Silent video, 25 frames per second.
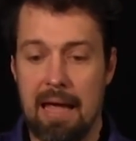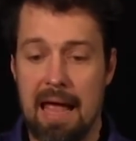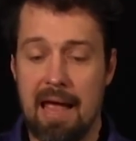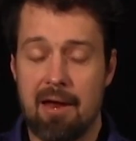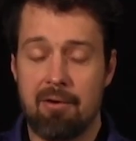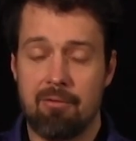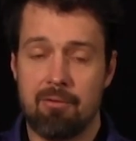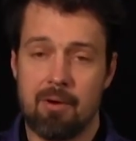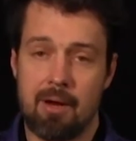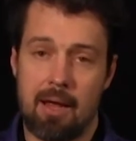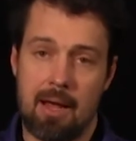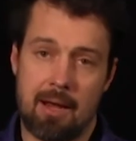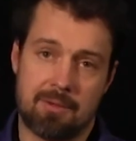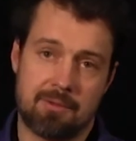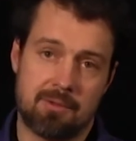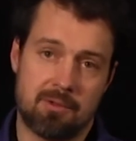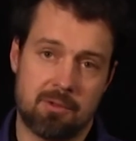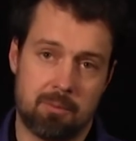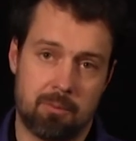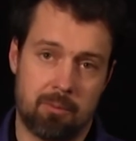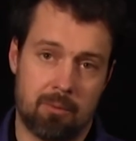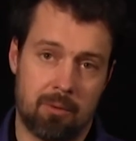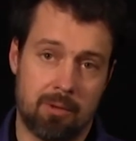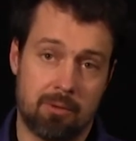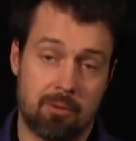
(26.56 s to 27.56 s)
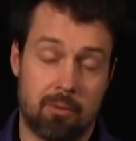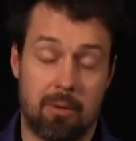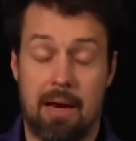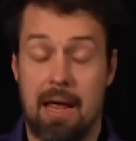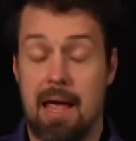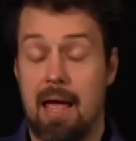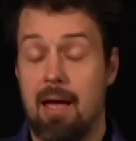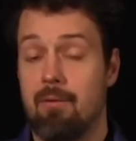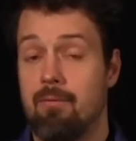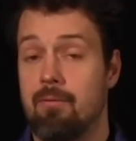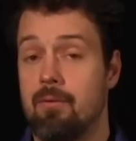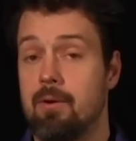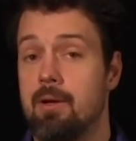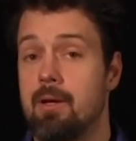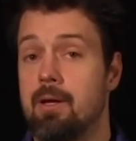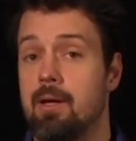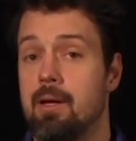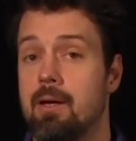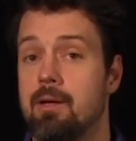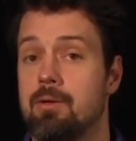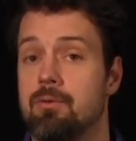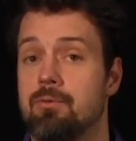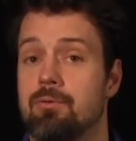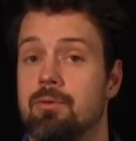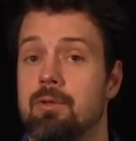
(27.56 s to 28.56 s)
Every access point or every
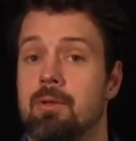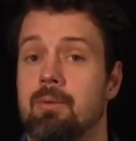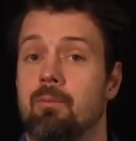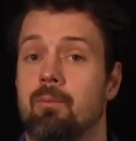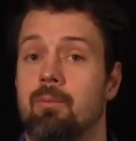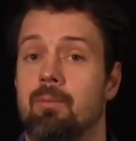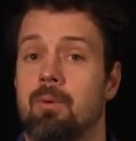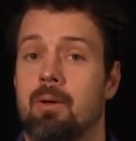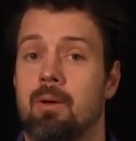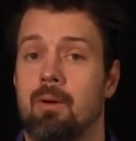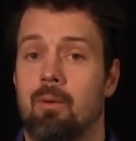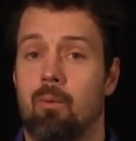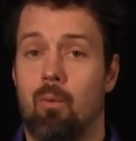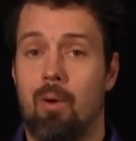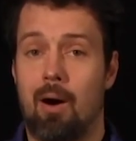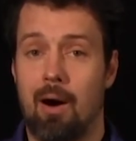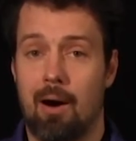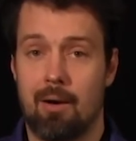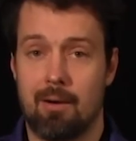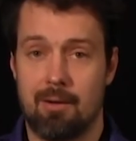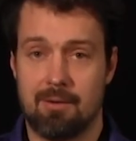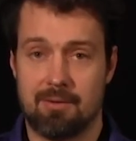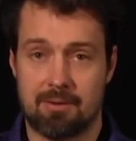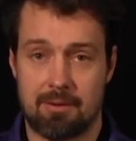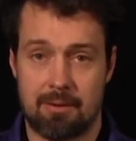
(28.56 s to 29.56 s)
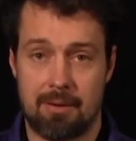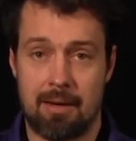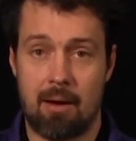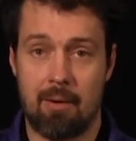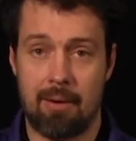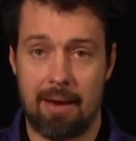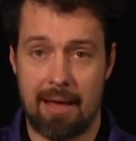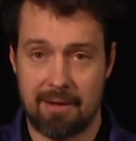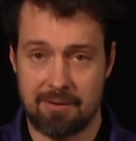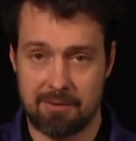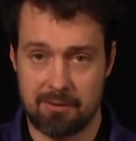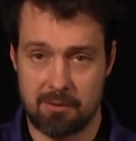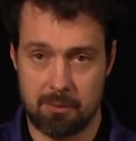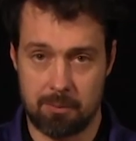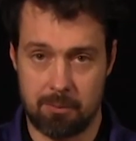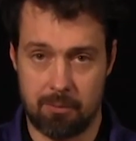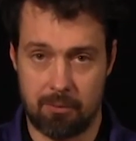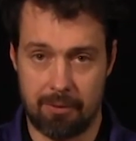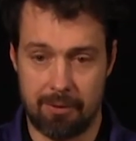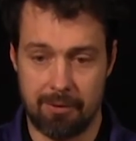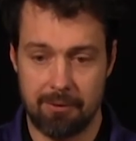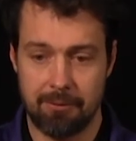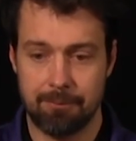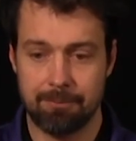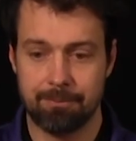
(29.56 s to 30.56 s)
Extreme Wireless Cloud access
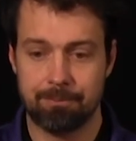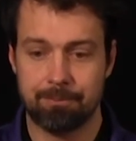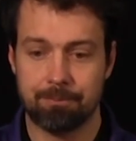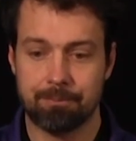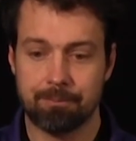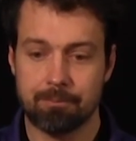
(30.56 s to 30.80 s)
point